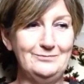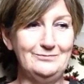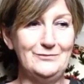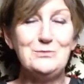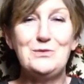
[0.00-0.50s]

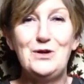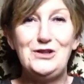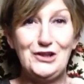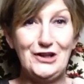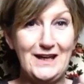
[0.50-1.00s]
number one,
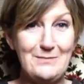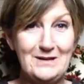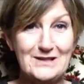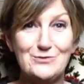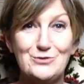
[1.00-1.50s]
you're going to get a
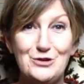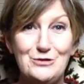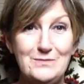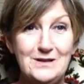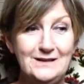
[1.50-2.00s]
better
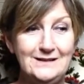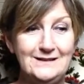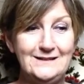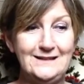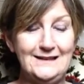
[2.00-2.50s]
room,
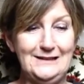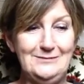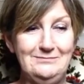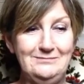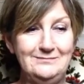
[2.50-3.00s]

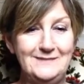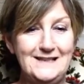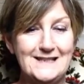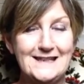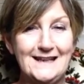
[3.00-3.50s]

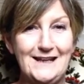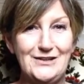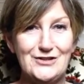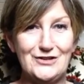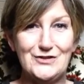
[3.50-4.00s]

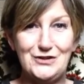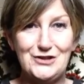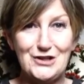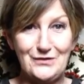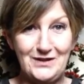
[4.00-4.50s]
insulation, so you
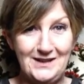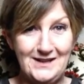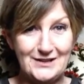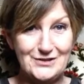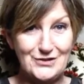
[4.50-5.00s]
don't hear
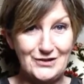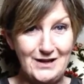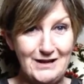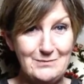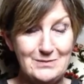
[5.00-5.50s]
next door
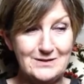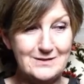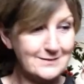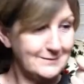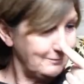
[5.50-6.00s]
neighbours.
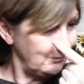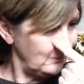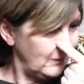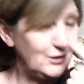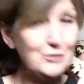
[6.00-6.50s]

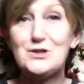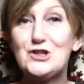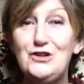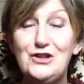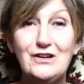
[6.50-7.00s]
Number
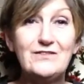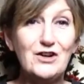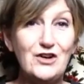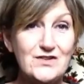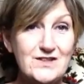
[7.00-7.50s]
two, you're going to have a
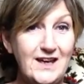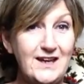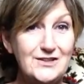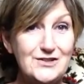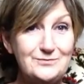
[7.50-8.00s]

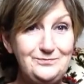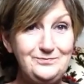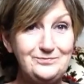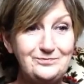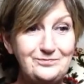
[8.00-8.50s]
concierge.
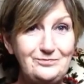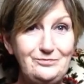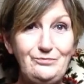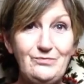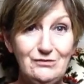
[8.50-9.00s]

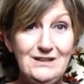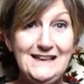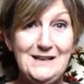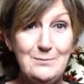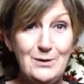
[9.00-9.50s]

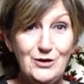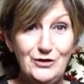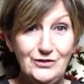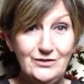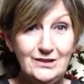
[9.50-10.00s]
Really
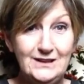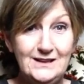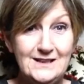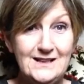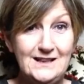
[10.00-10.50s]
important.
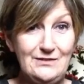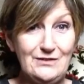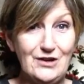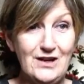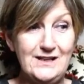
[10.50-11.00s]
If
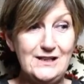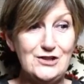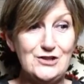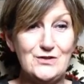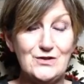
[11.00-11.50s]
you've got any
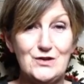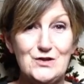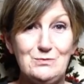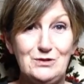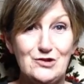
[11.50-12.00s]
issues or
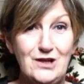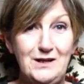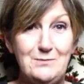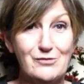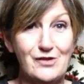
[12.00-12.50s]
someone trying
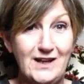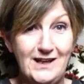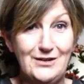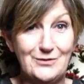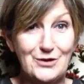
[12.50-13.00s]
to
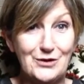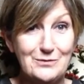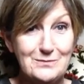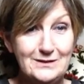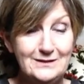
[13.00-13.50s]
break in a
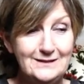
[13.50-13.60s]
room,